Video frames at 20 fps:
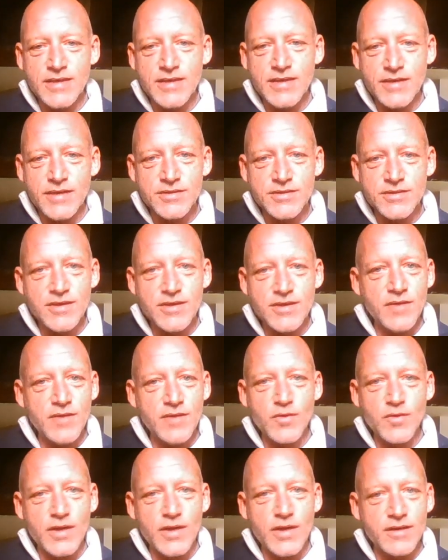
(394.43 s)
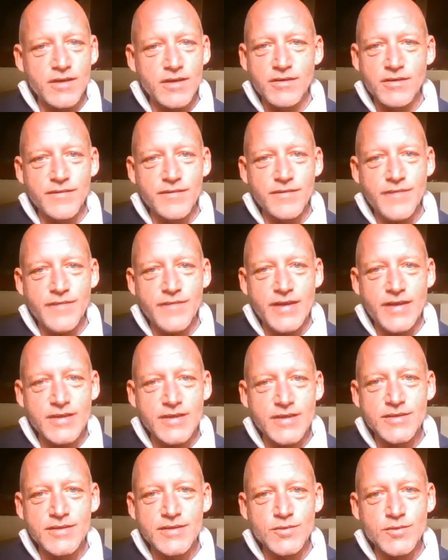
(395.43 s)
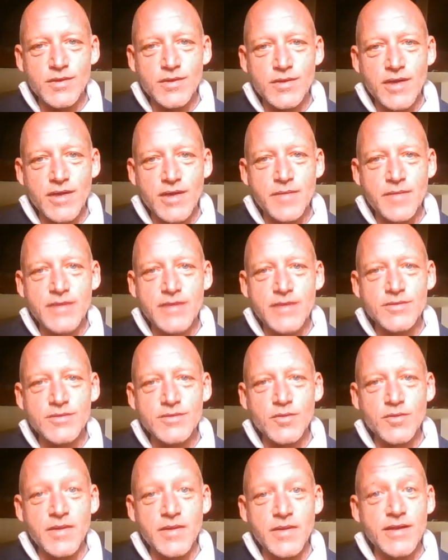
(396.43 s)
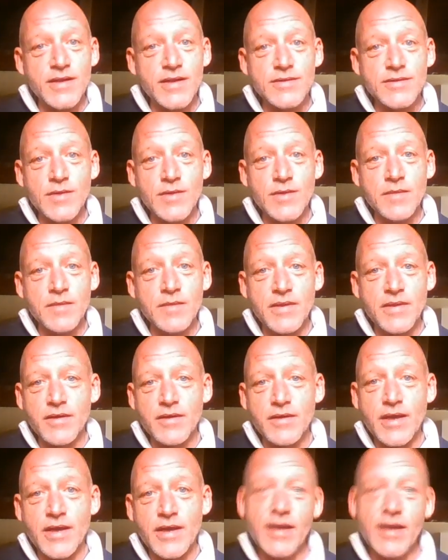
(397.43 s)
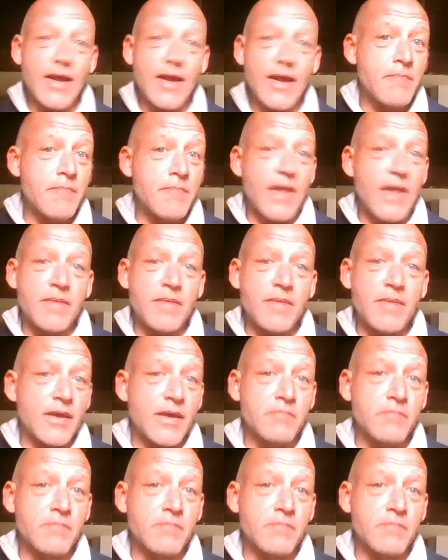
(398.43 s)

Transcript: and just go all in on the fact that it's all going to go back to normal and it's all going to be okay again. And maybe,